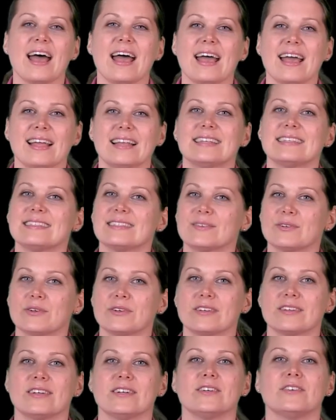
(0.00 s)
And
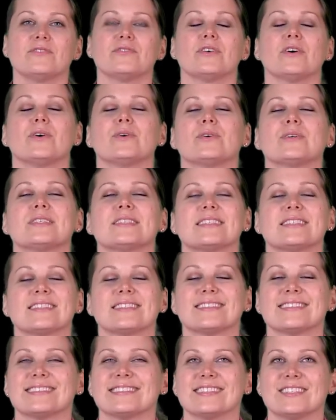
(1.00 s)
oh, folks,
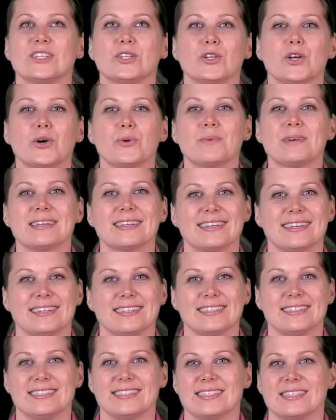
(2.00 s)
you know my
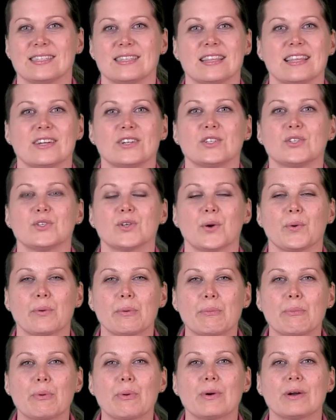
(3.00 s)
kids, they're so
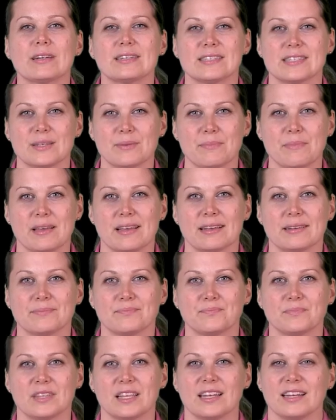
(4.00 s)
important to me.
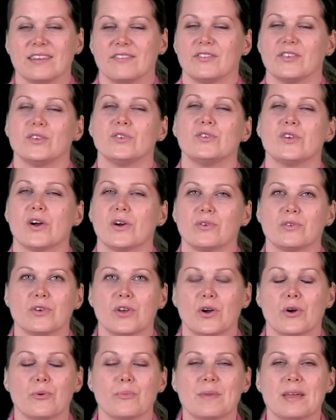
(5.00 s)
And if you don't
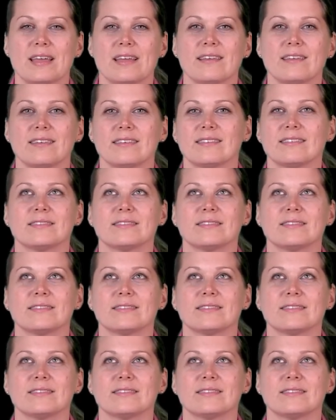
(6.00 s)
know me,